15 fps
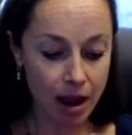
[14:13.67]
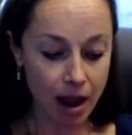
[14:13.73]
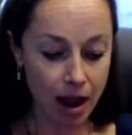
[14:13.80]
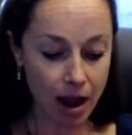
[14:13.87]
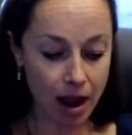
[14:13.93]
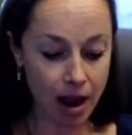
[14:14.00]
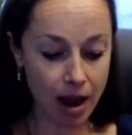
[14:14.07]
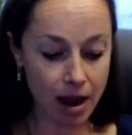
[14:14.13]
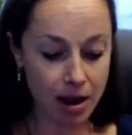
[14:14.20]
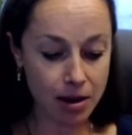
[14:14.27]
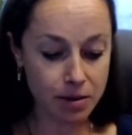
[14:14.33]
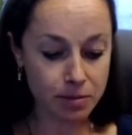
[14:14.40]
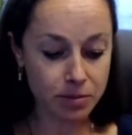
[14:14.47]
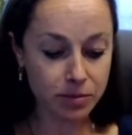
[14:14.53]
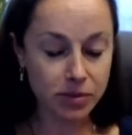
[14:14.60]

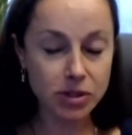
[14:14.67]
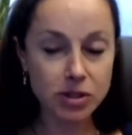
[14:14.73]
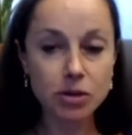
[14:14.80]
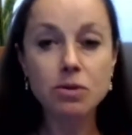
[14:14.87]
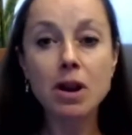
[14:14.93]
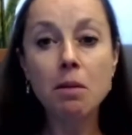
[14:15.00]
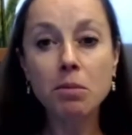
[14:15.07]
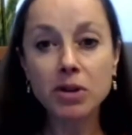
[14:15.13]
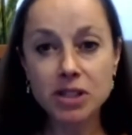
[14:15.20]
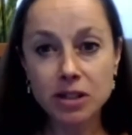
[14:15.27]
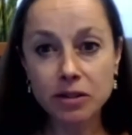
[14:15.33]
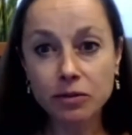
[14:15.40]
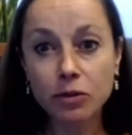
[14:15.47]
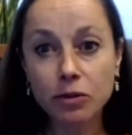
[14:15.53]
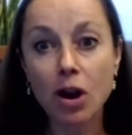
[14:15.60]
Um, so numbers
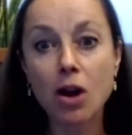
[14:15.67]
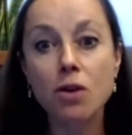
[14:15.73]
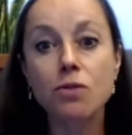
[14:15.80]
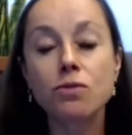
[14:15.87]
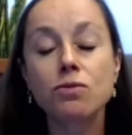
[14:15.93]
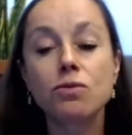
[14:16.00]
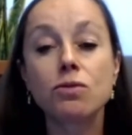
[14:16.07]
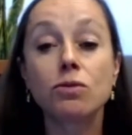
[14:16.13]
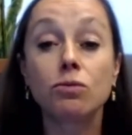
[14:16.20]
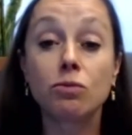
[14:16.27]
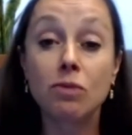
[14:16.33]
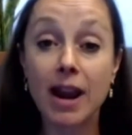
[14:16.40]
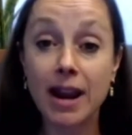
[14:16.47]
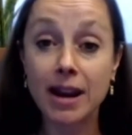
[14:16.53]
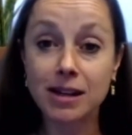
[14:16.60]
have grown,
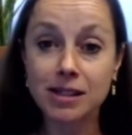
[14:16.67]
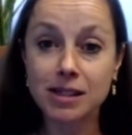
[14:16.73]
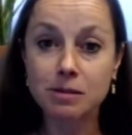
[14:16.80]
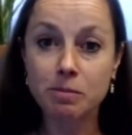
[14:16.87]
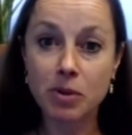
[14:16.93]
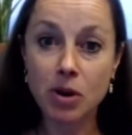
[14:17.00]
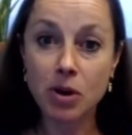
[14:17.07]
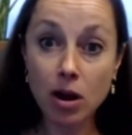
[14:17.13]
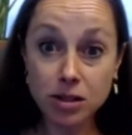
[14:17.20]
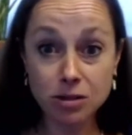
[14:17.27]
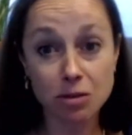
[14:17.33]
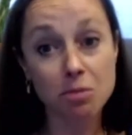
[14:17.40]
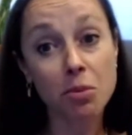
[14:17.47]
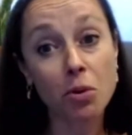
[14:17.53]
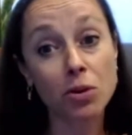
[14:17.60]
ranks, but also
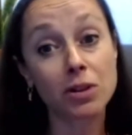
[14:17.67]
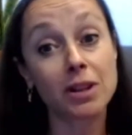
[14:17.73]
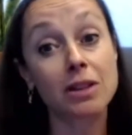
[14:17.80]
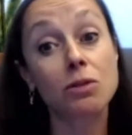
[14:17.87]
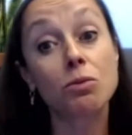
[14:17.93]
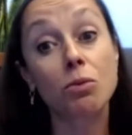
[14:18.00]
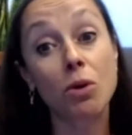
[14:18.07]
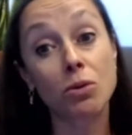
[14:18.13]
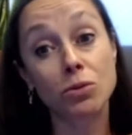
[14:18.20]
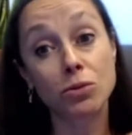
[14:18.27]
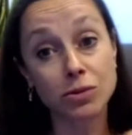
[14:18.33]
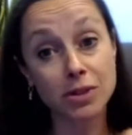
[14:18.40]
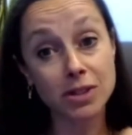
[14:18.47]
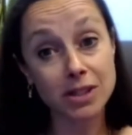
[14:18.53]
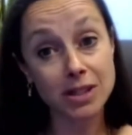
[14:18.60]
importantly, the
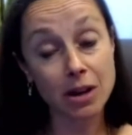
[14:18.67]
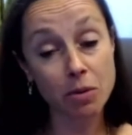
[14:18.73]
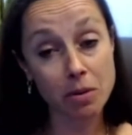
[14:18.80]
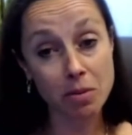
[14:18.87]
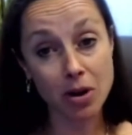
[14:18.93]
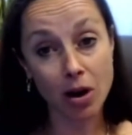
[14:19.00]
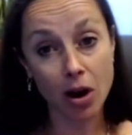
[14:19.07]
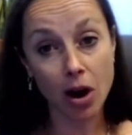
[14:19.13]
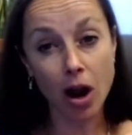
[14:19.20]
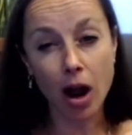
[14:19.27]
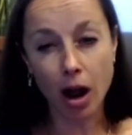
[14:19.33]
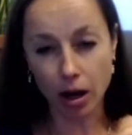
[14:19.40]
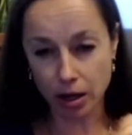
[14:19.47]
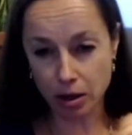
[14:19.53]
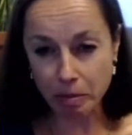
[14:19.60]
roles that women are
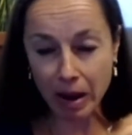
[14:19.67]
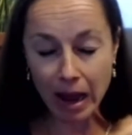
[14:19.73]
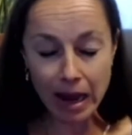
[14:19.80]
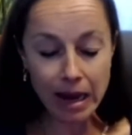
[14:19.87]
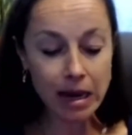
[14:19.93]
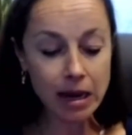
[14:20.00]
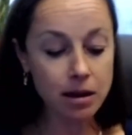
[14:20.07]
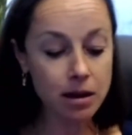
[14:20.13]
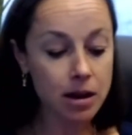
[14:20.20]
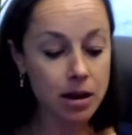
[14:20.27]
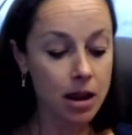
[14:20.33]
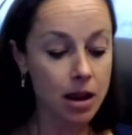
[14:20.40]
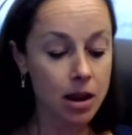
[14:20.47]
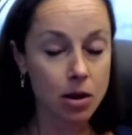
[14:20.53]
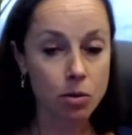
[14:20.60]
occupying,
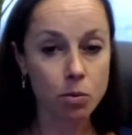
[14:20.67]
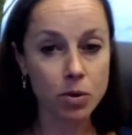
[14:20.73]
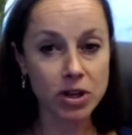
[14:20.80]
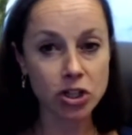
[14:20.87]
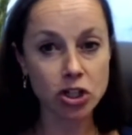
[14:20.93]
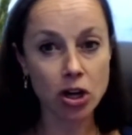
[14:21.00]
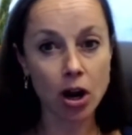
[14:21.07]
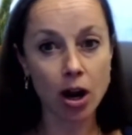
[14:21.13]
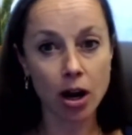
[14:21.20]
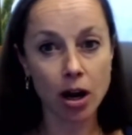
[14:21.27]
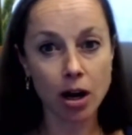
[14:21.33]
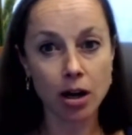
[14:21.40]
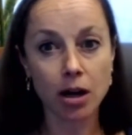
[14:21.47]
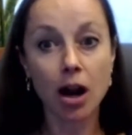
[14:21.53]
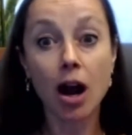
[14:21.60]
which
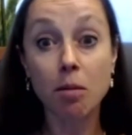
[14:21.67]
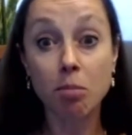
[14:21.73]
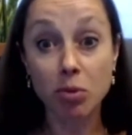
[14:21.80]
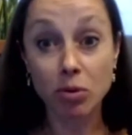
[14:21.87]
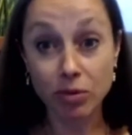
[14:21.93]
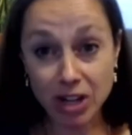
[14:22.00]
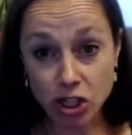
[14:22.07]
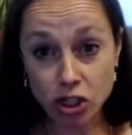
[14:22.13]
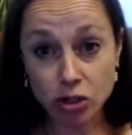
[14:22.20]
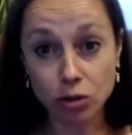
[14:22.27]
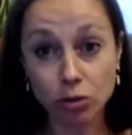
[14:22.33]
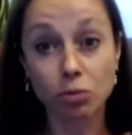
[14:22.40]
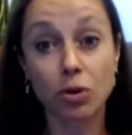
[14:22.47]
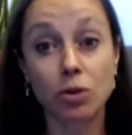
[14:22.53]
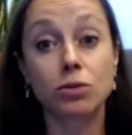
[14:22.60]
are
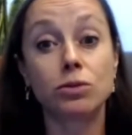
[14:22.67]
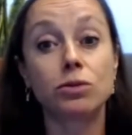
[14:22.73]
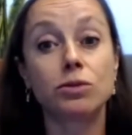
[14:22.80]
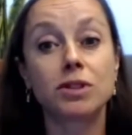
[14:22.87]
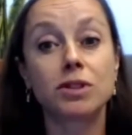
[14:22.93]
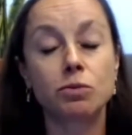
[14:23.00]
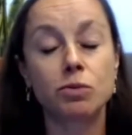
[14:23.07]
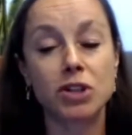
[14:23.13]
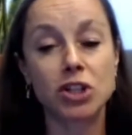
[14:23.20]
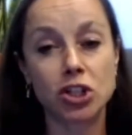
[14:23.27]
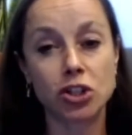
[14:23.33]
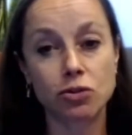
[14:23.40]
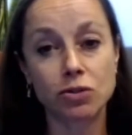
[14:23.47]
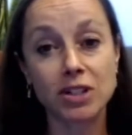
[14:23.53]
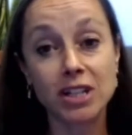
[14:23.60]
operational roles, which
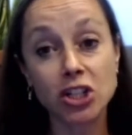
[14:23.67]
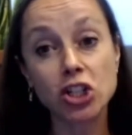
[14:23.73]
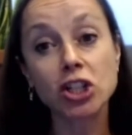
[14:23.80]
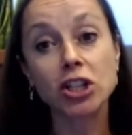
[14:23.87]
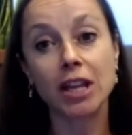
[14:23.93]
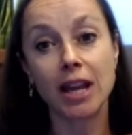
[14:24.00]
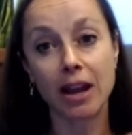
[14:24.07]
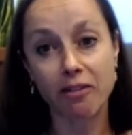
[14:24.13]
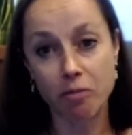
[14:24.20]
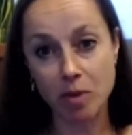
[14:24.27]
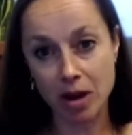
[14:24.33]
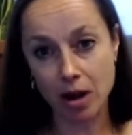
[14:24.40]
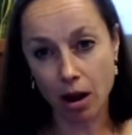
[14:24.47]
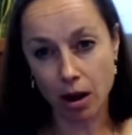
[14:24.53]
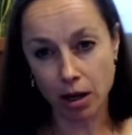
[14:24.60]
traditionally have
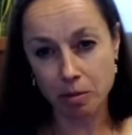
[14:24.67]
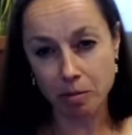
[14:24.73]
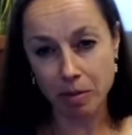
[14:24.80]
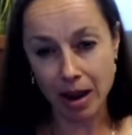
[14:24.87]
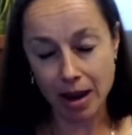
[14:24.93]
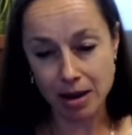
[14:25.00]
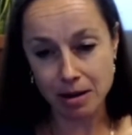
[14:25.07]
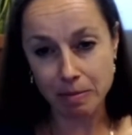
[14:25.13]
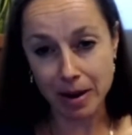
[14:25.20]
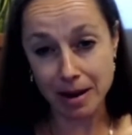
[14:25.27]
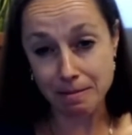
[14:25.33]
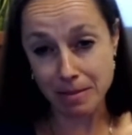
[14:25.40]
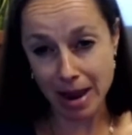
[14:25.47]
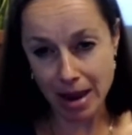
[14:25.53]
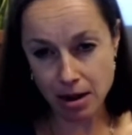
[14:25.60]
been occupied by
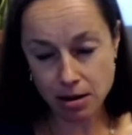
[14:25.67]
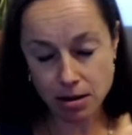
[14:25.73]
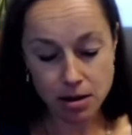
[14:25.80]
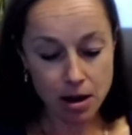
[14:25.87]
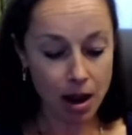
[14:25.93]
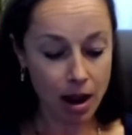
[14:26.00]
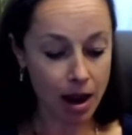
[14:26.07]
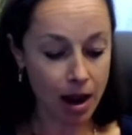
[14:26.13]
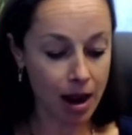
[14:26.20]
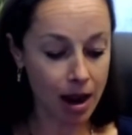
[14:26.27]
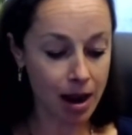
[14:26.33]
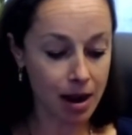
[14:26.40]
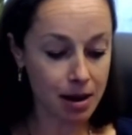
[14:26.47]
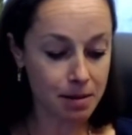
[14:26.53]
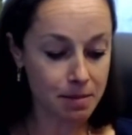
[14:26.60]
men.
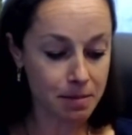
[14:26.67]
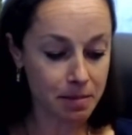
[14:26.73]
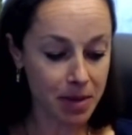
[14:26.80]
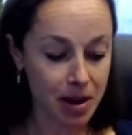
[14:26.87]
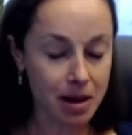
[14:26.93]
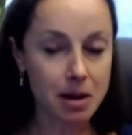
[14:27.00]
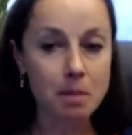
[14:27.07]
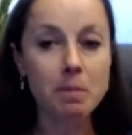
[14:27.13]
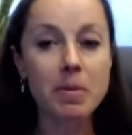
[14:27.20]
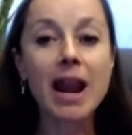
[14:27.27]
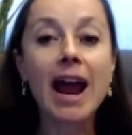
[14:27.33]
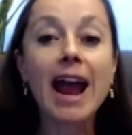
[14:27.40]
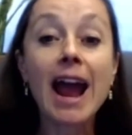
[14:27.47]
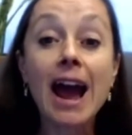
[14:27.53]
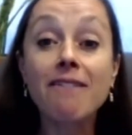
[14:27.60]
Um, but
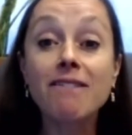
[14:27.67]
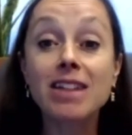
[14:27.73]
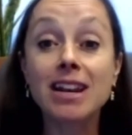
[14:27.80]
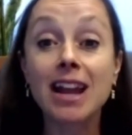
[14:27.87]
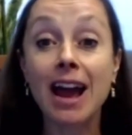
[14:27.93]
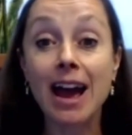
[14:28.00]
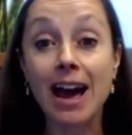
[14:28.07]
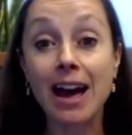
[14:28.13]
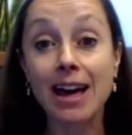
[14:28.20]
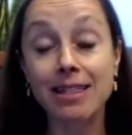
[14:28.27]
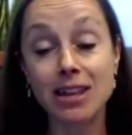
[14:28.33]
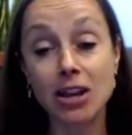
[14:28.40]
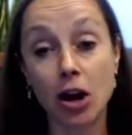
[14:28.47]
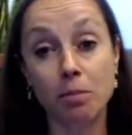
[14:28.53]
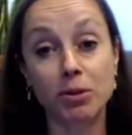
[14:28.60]
I haven't had
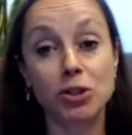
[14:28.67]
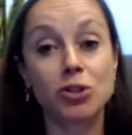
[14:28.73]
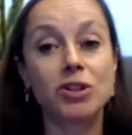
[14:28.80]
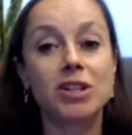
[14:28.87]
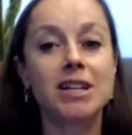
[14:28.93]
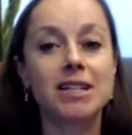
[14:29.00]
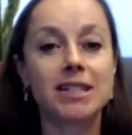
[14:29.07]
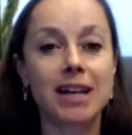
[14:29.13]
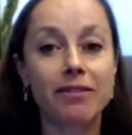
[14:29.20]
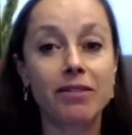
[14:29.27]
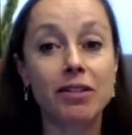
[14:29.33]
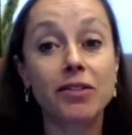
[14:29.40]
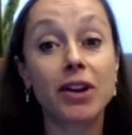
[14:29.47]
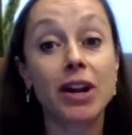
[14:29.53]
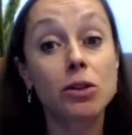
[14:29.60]
the opportunity to have a
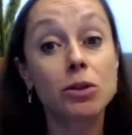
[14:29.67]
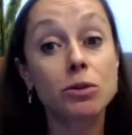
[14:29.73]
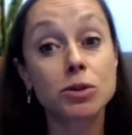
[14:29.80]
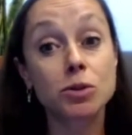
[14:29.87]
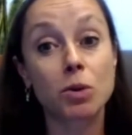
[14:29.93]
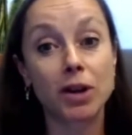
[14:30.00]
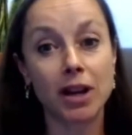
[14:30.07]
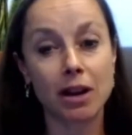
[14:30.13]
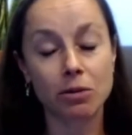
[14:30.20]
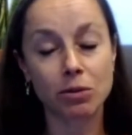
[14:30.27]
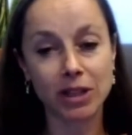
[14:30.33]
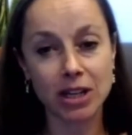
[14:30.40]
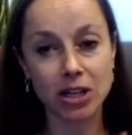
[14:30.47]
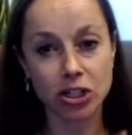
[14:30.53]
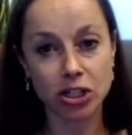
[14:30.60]
very close working
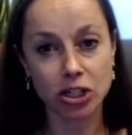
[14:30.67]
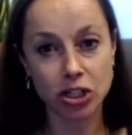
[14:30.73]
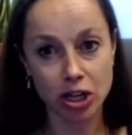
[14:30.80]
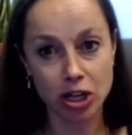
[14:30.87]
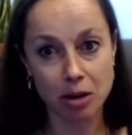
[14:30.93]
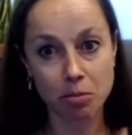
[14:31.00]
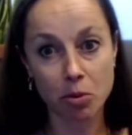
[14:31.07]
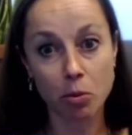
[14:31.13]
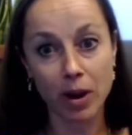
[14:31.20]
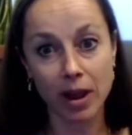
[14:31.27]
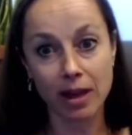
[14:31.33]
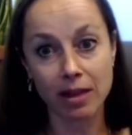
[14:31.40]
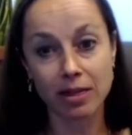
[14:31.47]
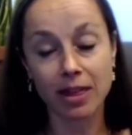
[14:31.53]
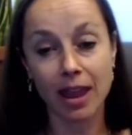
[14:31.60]
relationship
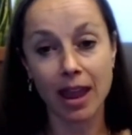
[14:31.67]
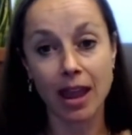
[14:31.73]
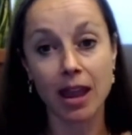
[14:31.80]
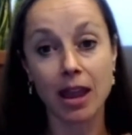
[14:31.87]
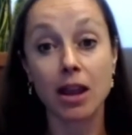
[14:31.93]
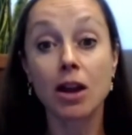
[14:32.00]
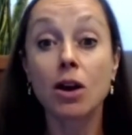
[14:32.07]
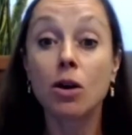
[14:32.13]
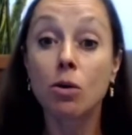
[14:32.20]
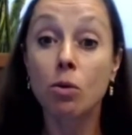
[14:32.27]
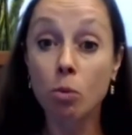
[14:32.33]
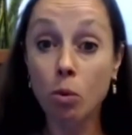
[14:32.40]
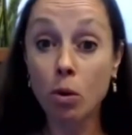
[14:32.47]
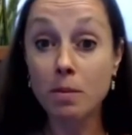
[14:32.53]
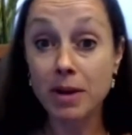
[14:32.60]
with a
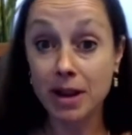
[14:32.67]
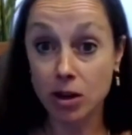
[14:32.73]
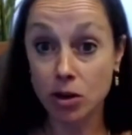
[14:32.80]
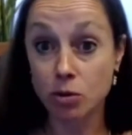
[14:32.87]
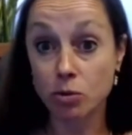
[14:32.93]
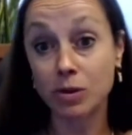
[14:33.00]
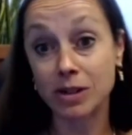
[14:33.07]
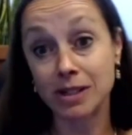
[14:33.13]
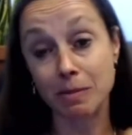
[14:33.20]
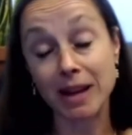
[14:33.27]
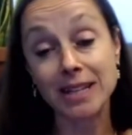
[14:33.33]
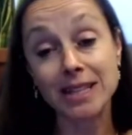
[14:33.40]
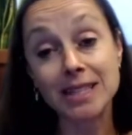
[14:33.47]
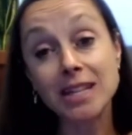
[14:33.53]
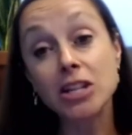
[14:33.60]
woman who was my
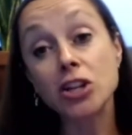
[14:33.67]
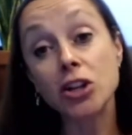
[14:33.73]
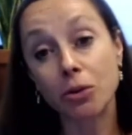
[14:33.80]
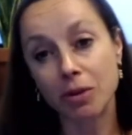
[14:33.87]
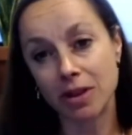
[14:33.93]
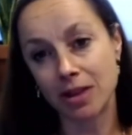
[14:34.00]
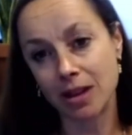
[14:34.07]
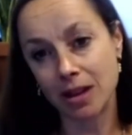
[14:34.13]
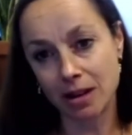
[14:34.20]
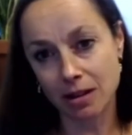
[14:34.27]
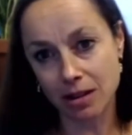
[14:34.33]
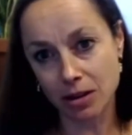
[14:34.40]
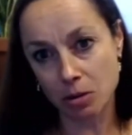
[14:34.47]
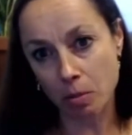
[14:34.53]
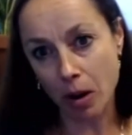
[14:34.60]
senior within
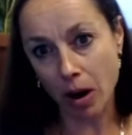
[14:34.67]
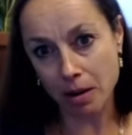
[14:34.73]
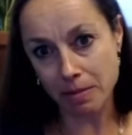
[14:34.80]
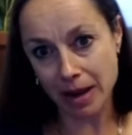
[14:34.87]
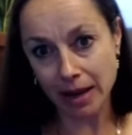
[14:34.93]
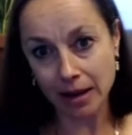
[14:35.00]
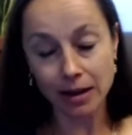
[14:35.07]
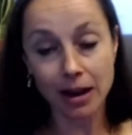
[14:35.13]
the department.